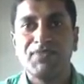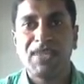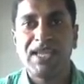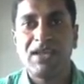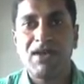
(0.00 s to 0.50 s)

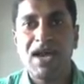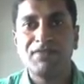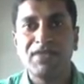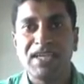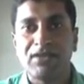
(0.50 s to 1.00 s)
And now
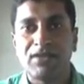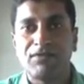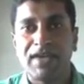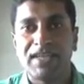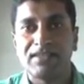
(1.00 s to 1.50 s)
after that you can
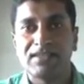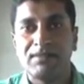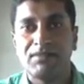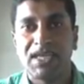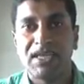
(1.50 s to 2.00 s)
find the
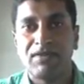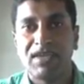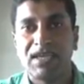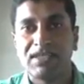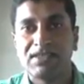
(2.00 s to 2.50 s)
sum by giving
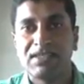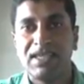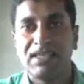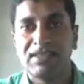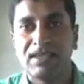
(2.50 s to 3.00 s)
your
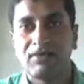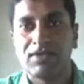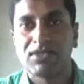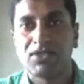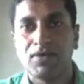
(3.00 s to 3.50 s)
C is
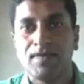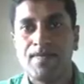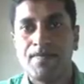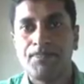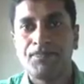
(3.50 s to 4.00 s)
equals to
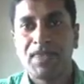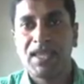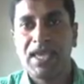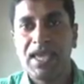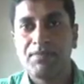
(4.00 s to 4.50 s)

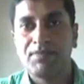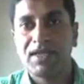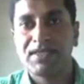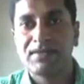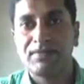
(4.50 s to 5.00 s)
A
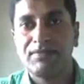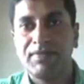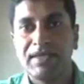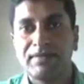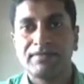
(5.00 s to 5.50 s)
plus
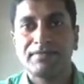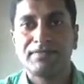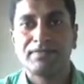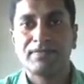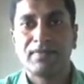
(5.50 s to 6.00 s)
B.
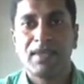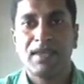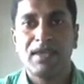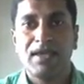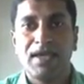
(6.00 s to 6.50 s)

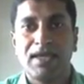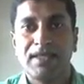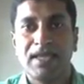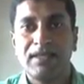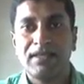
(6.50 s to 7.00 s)
And
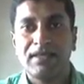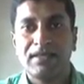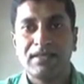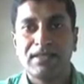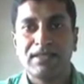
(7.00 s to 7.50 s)
then
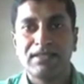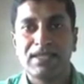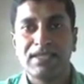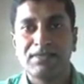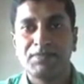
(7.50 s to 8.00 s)
the
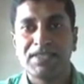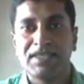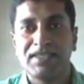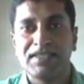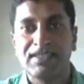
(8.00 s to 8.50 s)
result is
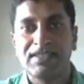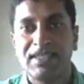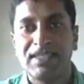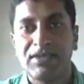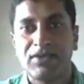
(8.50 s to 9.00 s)
present inside C
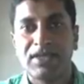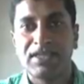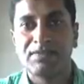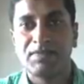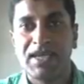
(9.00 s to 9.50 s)
that you can
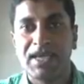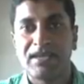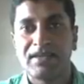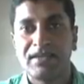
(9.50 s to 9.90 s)
display here.